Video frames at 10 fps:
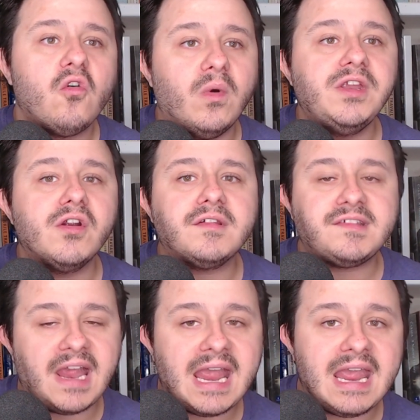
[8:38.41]
When you're
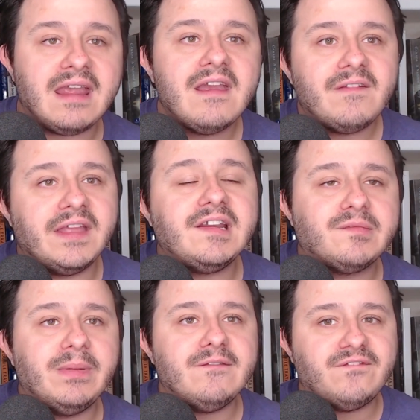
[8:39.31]
saying that it's
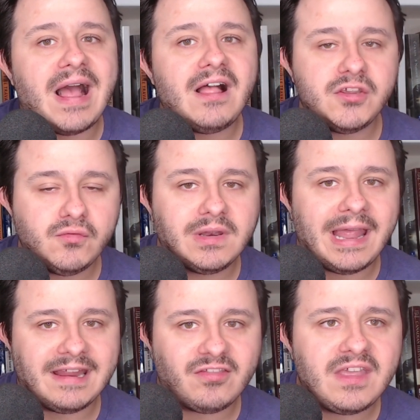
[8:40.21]
been valued
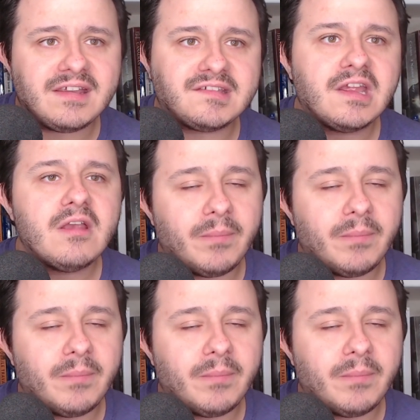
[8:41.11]
like this,